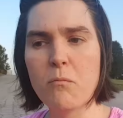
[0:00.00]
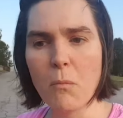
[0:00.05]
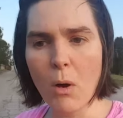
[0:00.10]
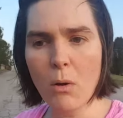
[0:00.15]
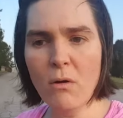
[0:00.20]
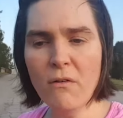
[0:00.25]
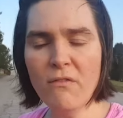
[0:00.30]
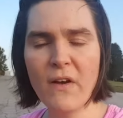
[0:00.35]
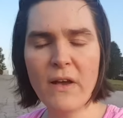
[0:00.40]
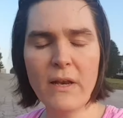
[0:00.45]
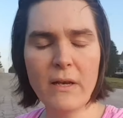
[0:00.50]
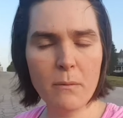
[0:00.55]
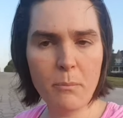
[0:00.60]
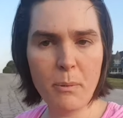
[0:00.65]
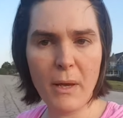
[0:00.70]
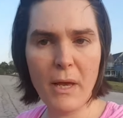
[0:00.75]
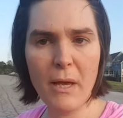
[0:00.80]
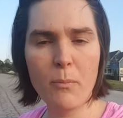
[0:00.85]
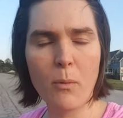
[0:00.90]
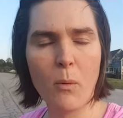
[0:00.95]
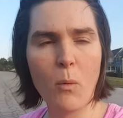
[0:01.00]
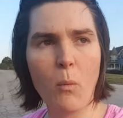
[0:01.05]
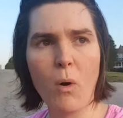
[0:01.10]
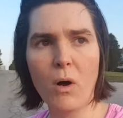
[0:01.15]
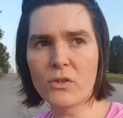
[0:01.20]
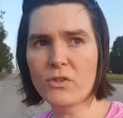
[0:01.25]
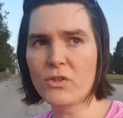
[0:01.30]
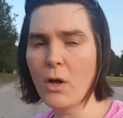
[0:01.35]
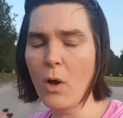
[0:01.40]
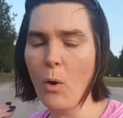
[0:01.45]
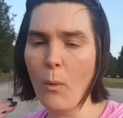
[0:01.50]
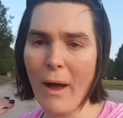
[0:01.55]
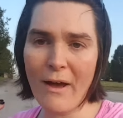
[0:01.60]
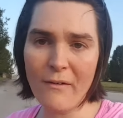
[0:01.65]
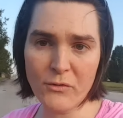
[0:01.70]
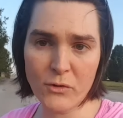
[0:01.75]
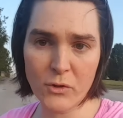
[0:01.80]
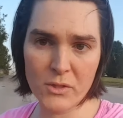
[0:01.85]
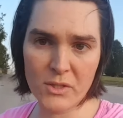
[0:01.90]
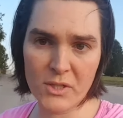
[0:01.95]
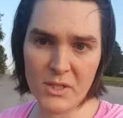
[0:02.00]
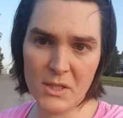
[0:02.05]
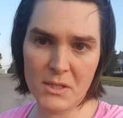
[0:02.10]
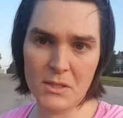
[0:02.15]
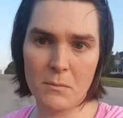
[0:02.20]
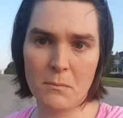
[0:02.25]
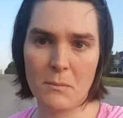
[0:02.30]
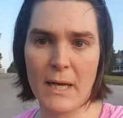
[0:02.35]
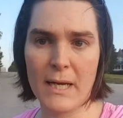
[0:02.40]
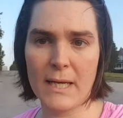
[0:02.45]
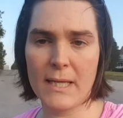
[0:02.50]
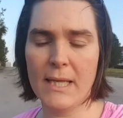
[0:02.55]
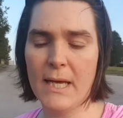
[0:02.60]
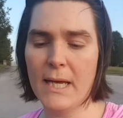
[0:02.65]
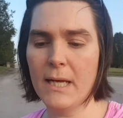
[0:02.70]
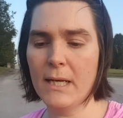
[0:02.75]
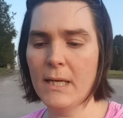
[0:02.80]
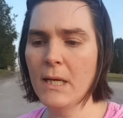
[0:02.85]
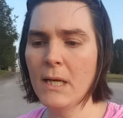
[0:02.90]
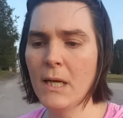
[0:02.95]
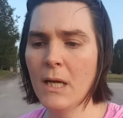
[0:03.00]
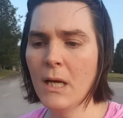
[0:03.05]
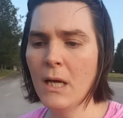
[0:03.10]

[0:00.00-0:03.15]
motivated people want to go after a system like that,